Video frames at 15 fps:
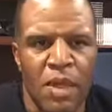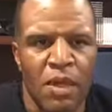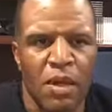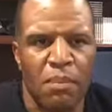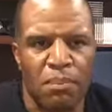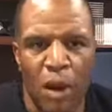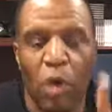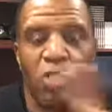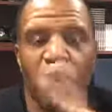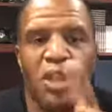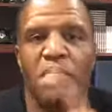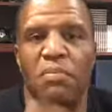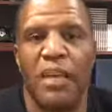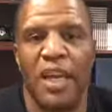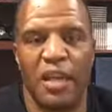both
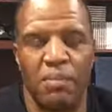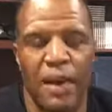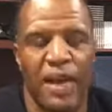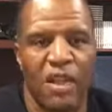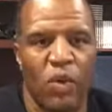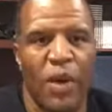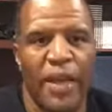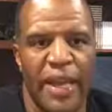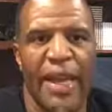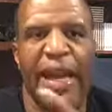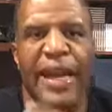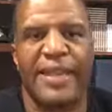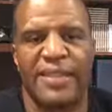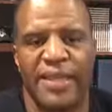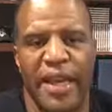good men, by the way. Yeah,
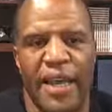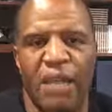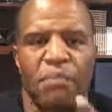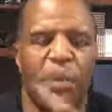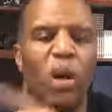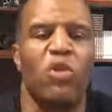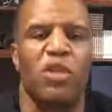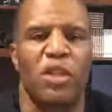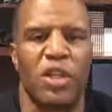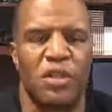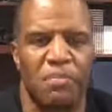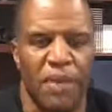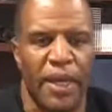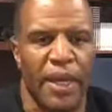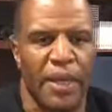I said it. Both good
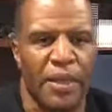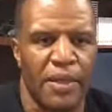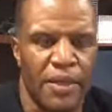men.